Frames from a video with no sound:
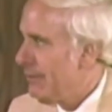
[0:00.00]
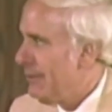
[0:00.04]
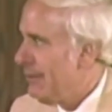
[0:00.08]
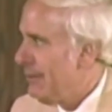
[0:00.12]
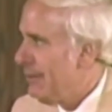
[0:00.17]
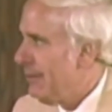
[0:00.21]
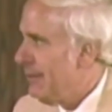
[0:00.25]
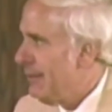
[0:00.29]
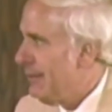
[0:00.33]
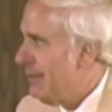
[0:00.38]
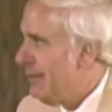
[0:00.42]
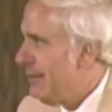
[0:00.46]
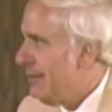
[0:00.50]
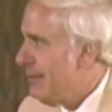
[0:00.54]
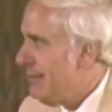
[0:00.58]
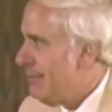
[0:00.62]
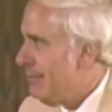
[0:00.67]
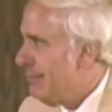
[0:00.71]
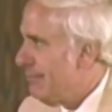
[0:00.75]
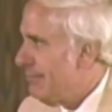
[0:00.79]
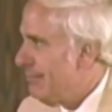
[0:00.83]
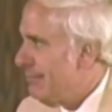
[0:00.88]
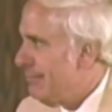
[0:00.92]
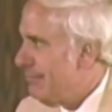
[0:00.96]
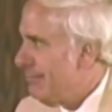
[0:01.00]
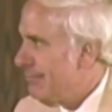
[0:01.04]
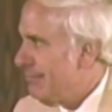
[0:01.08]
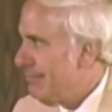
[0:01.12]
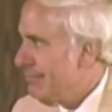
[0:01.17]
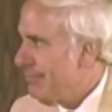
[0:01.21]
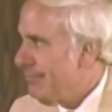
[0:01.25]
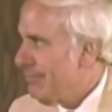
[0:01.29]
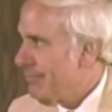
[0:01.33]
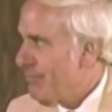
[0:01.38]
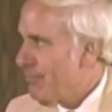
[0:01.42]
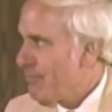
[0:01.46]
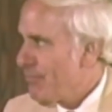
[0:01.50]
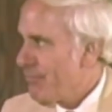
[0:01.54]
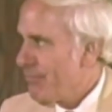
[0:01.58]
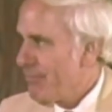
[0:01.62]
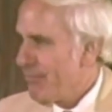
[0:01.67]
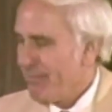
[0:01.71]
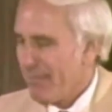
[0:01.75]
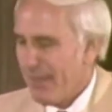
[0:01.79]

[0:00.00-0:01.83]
Nothing is said.